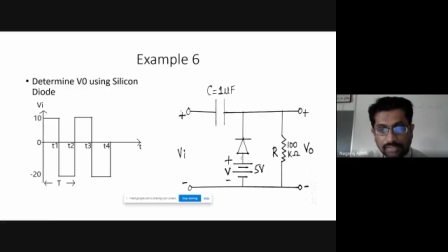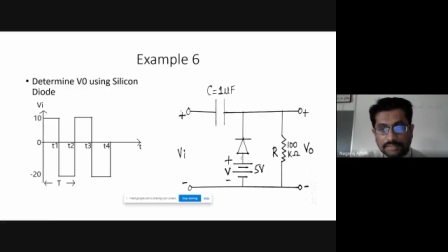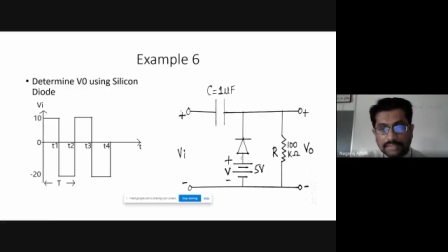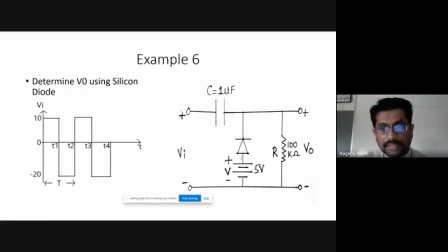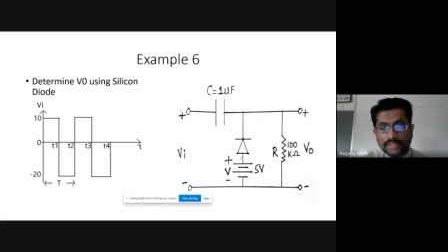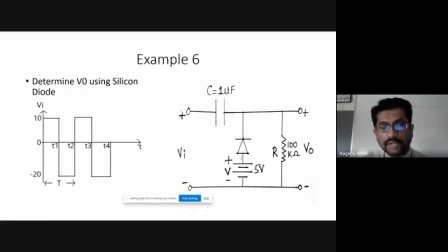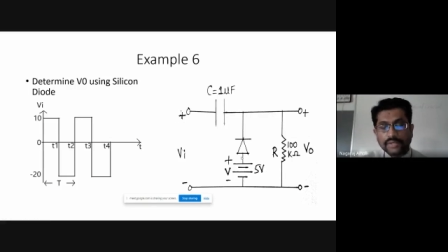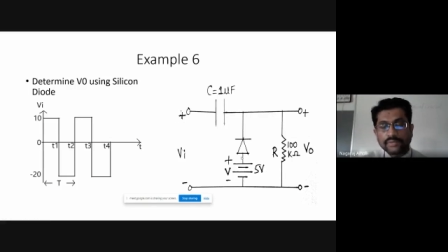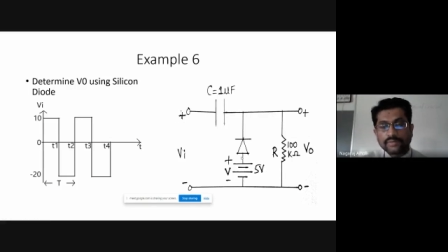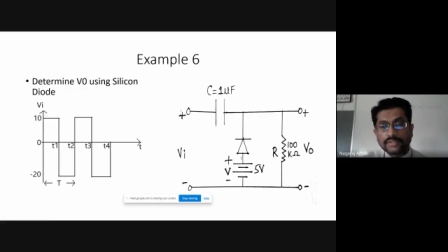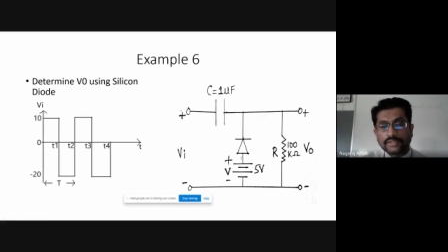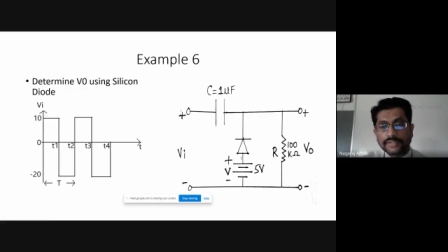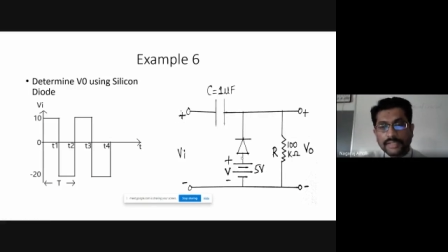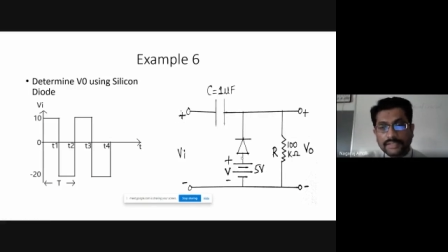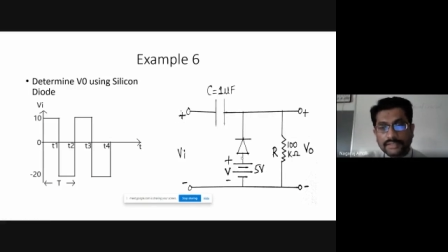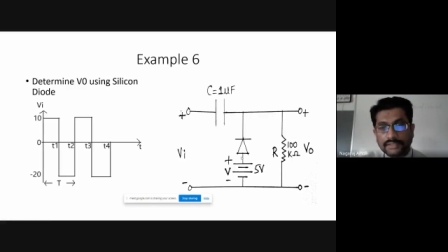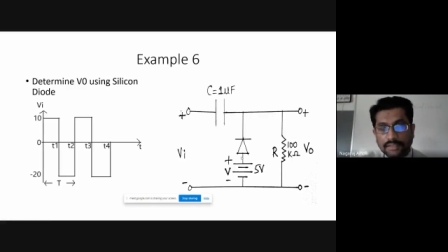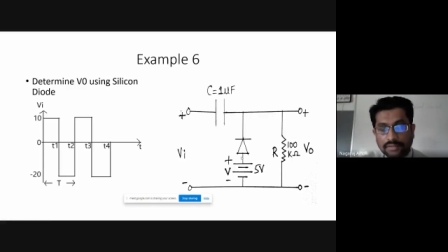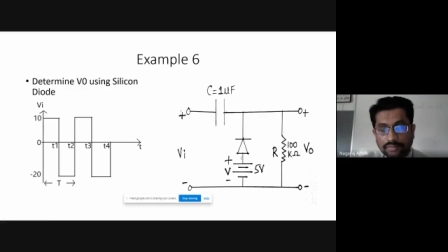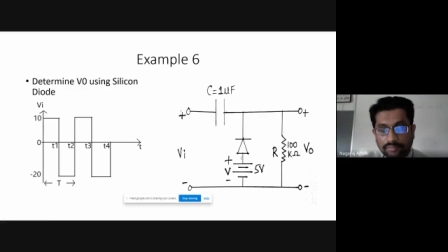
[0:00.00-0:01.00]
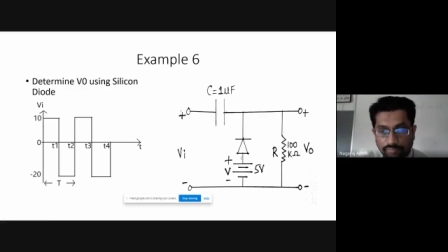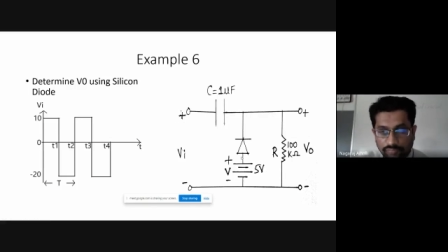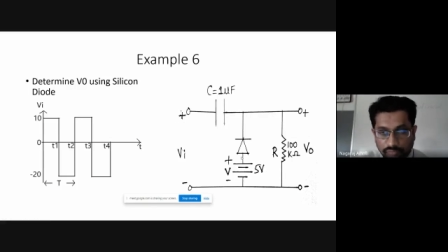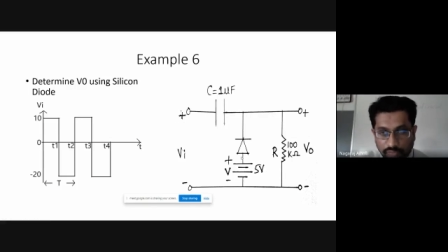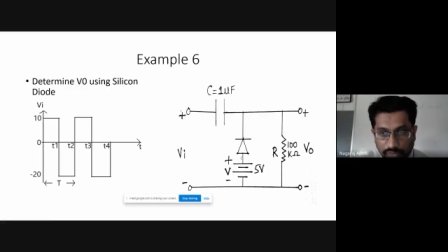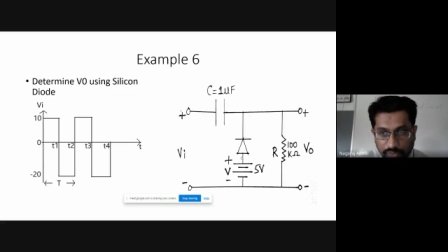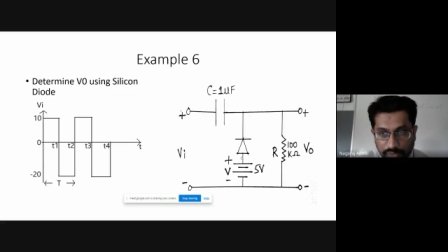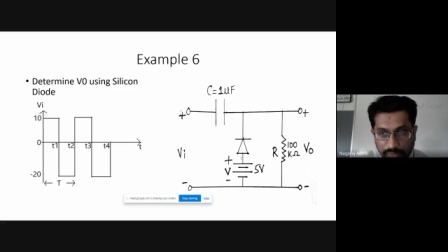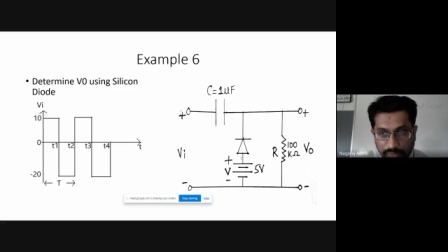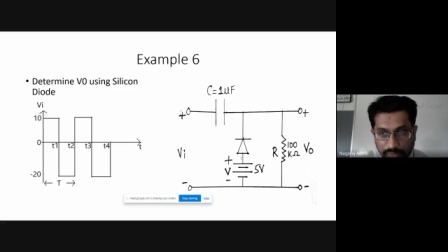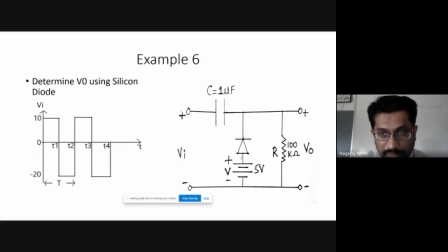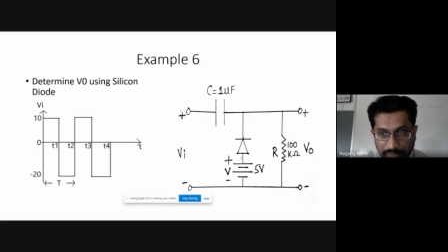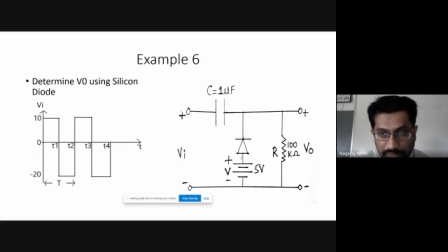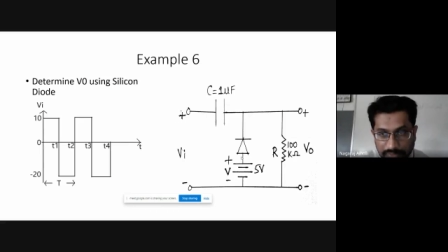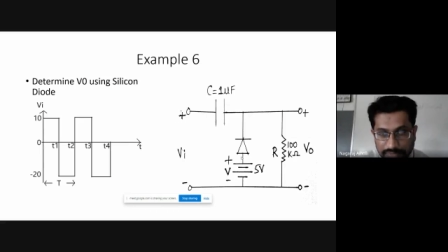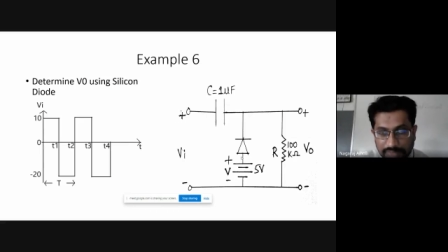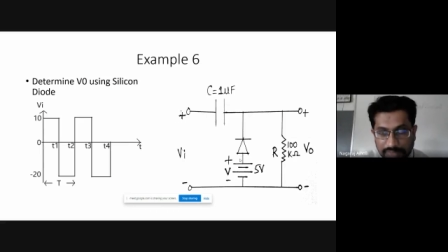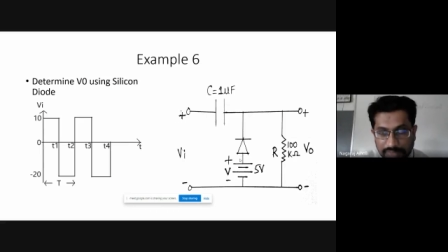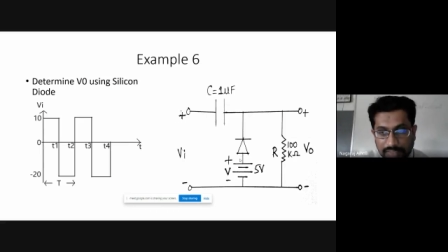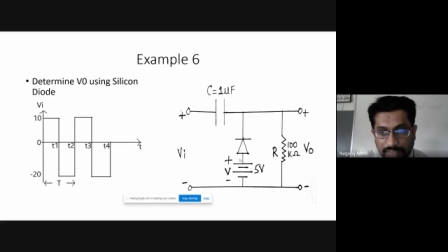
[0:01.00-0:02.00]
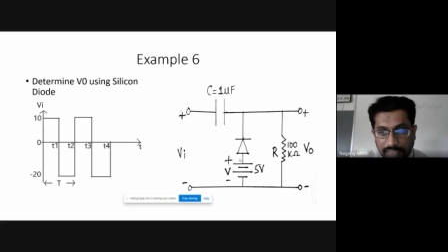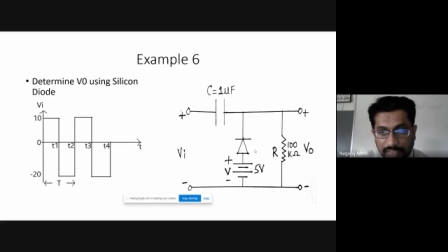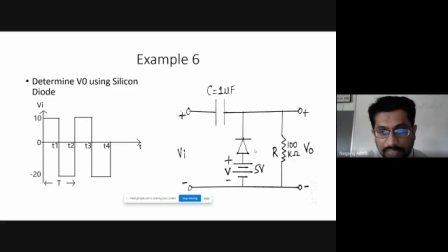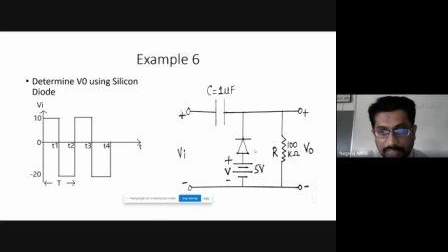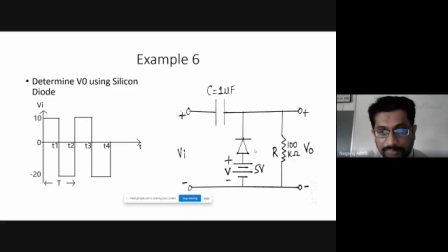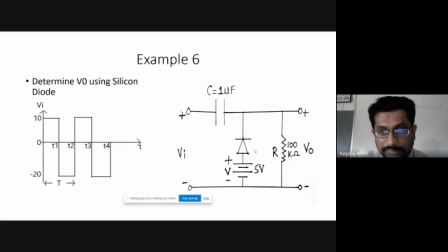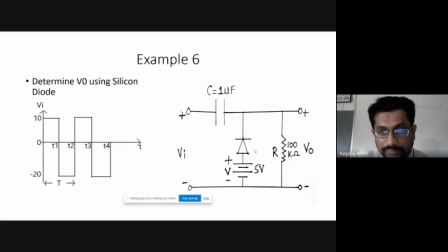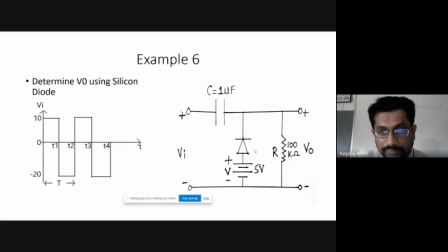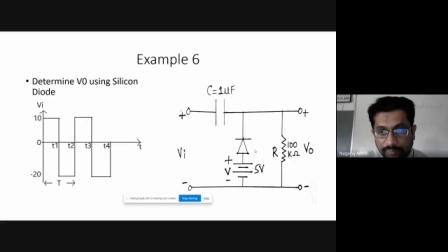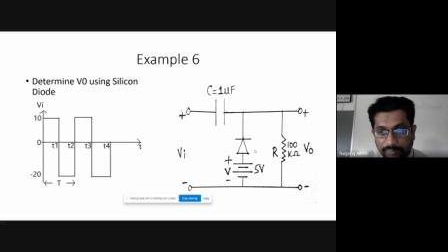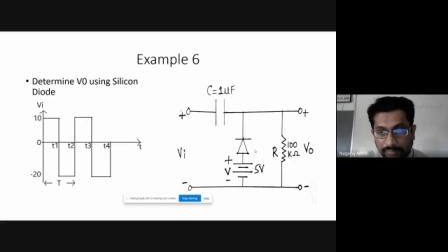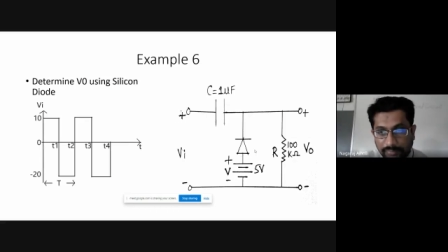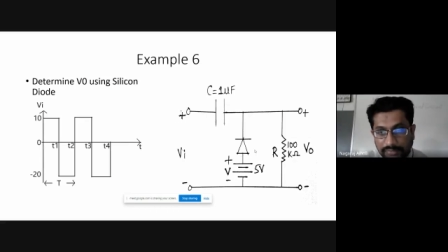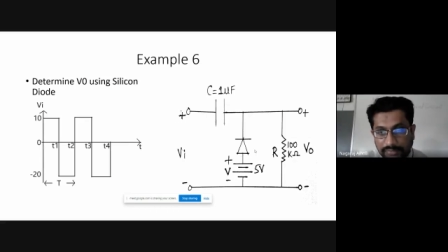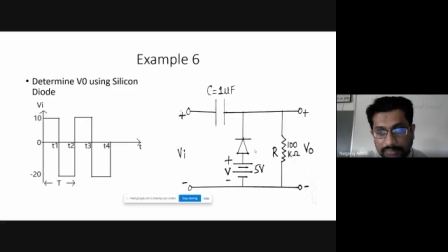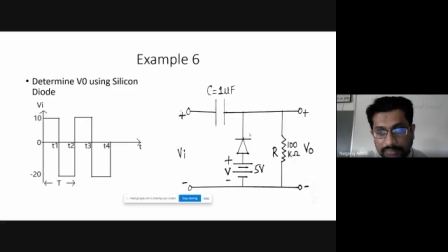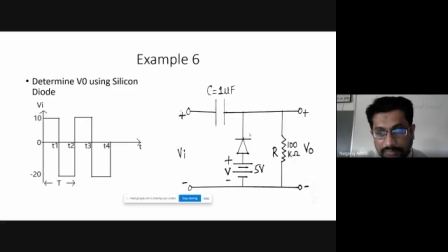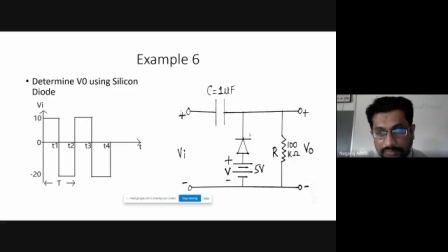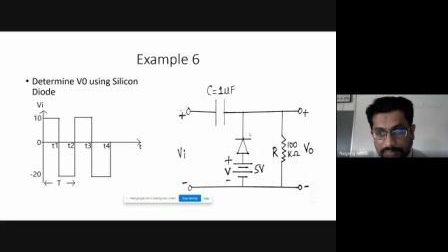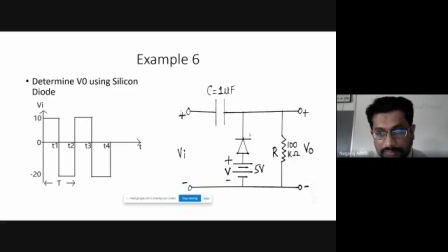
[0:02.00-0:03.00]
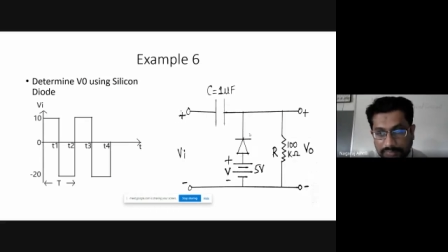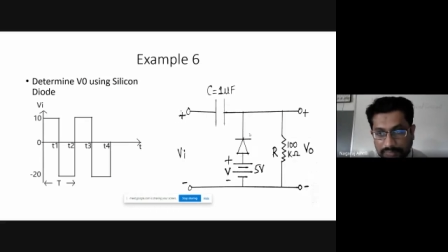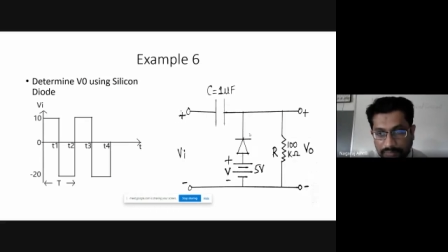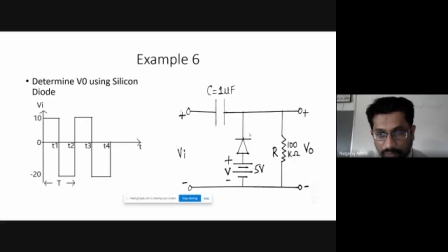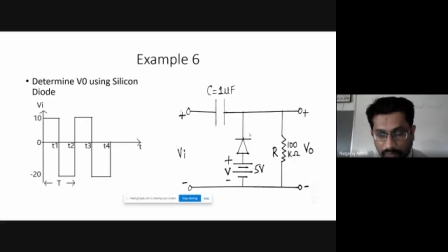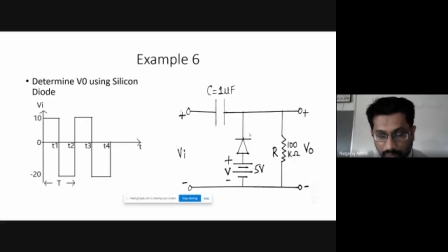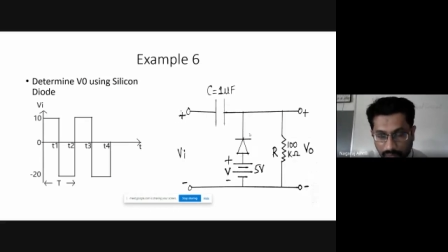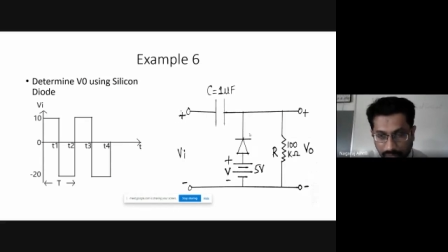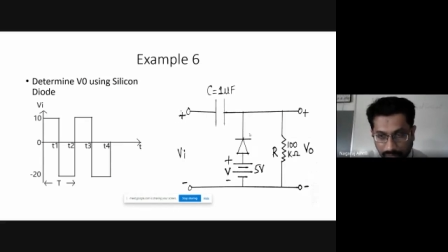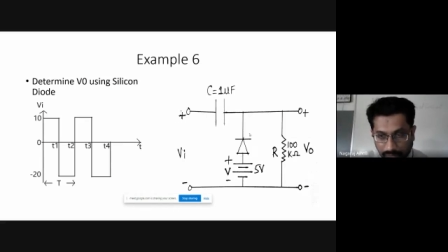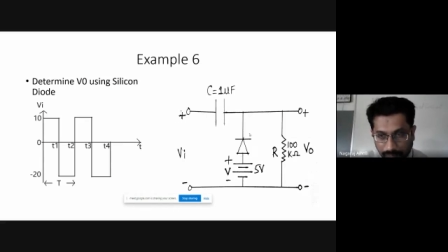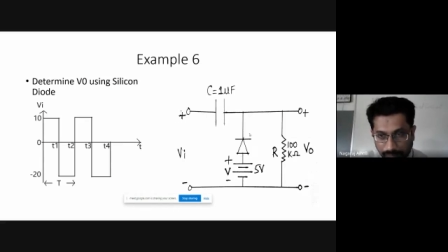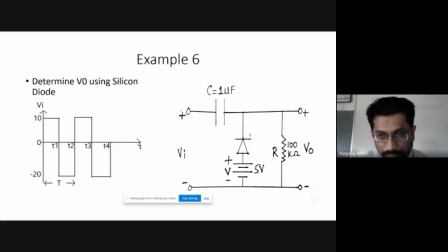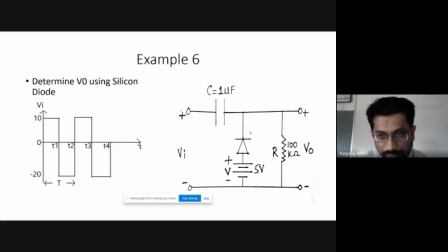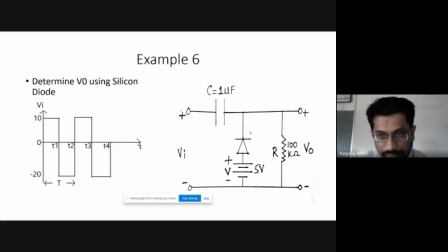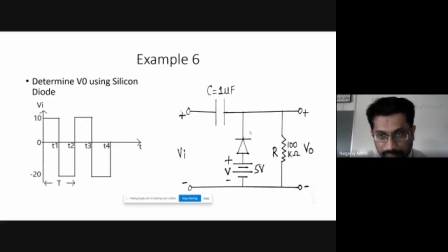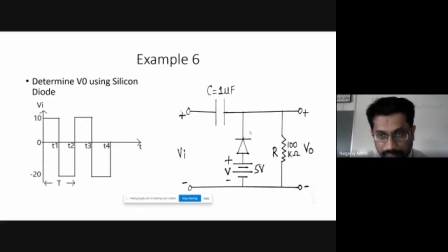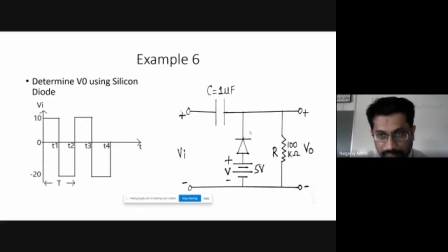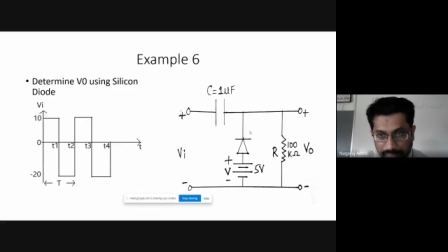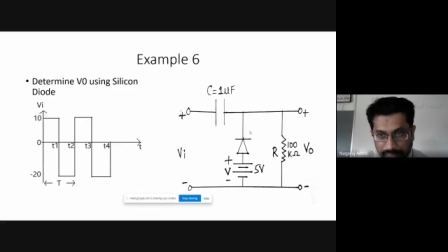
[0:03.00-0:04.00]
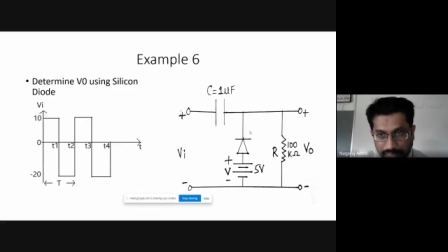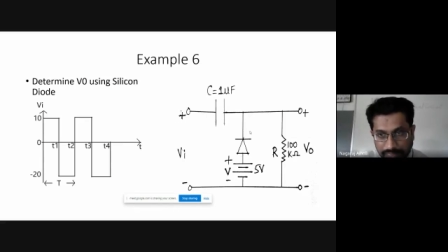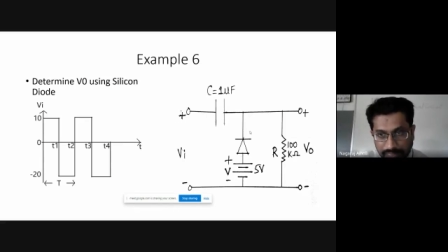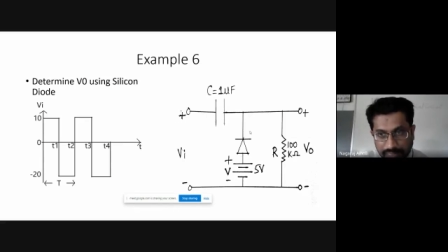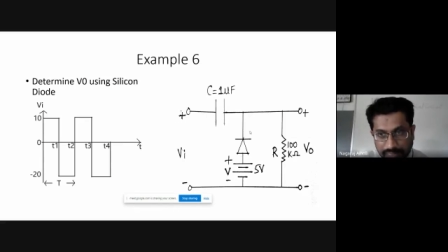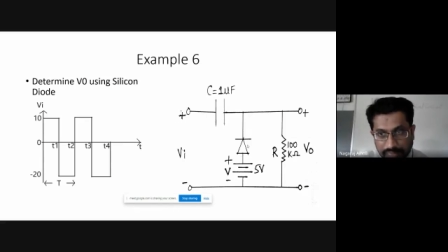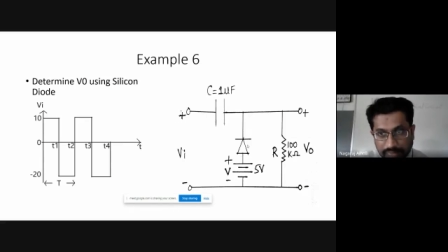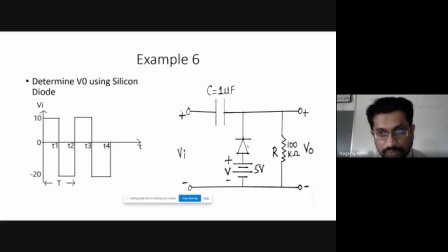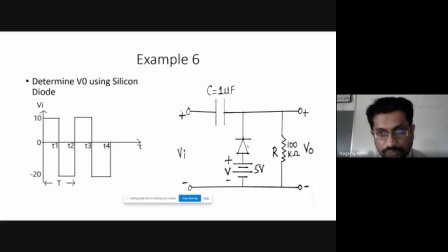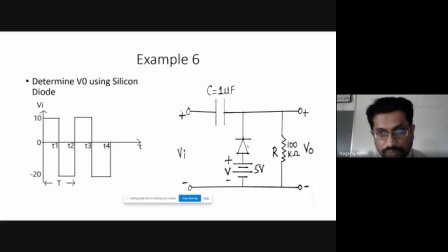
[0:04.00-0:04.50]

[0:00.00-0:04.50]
The diode will get forward biased and it will be turned on right?